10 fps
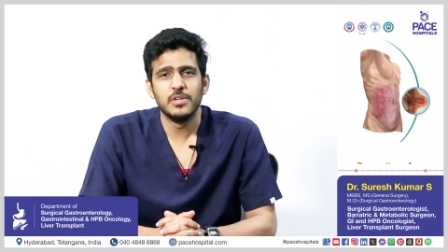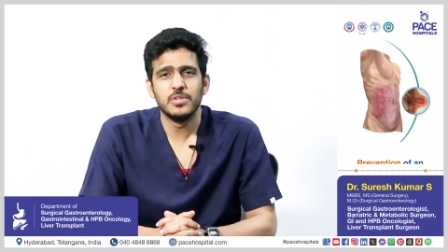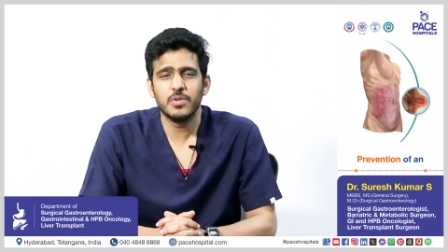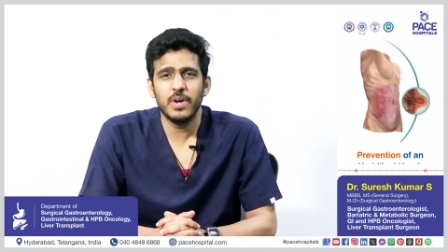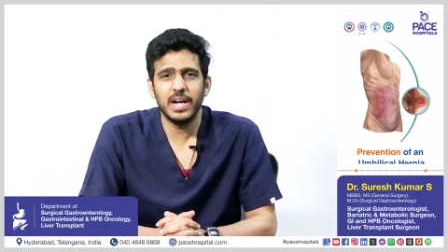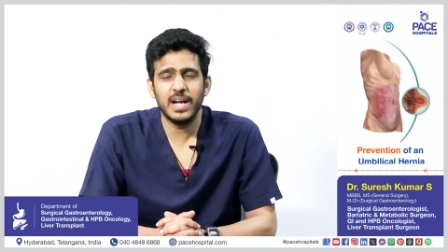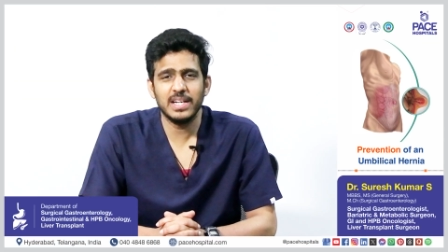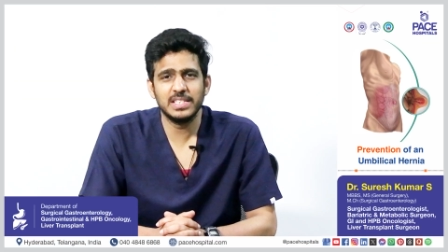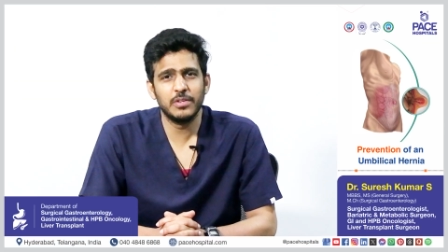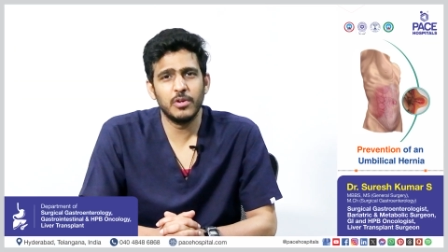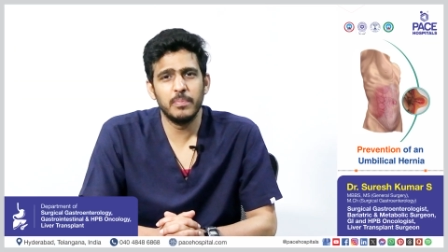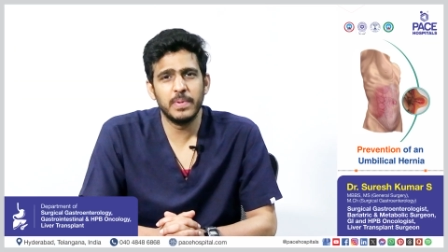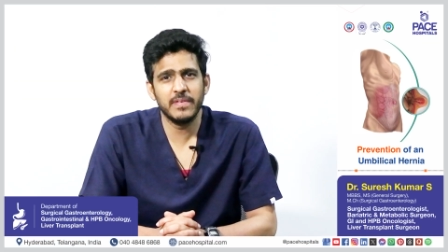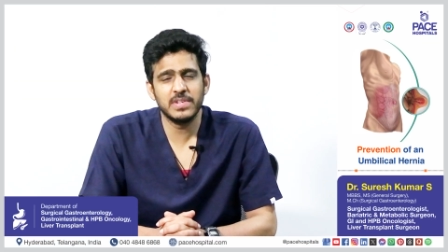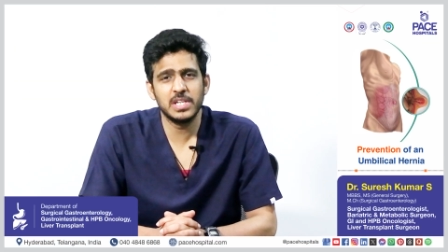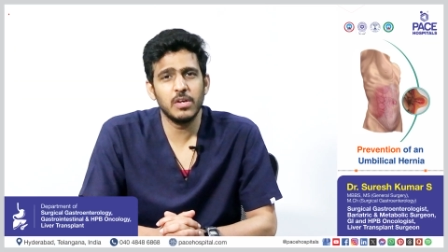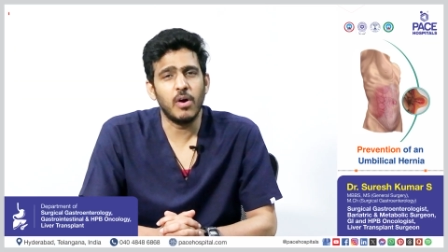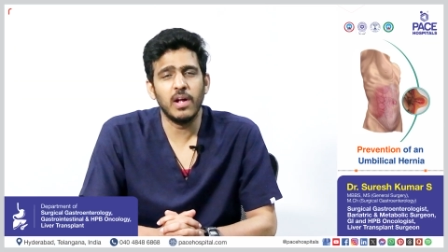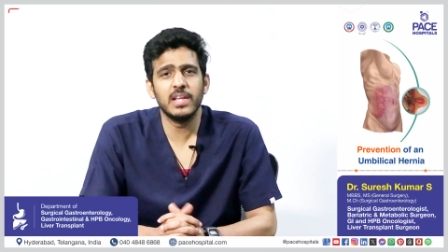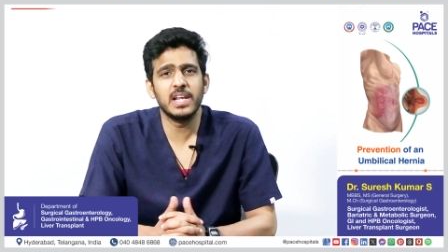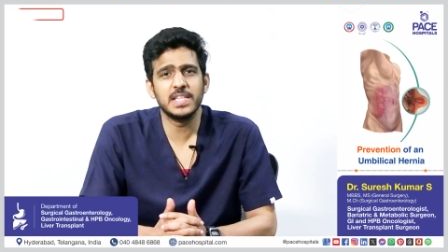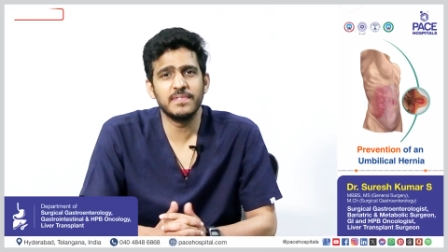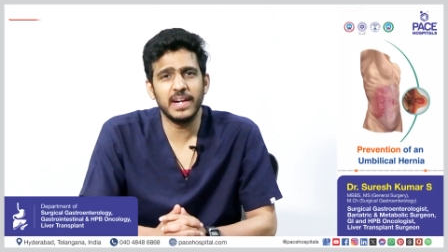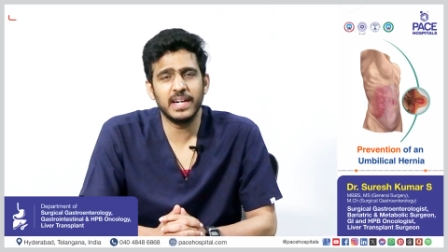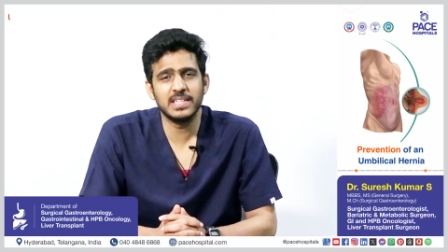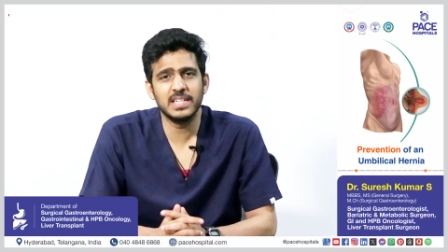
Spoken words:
So as I told previously, all the risk factors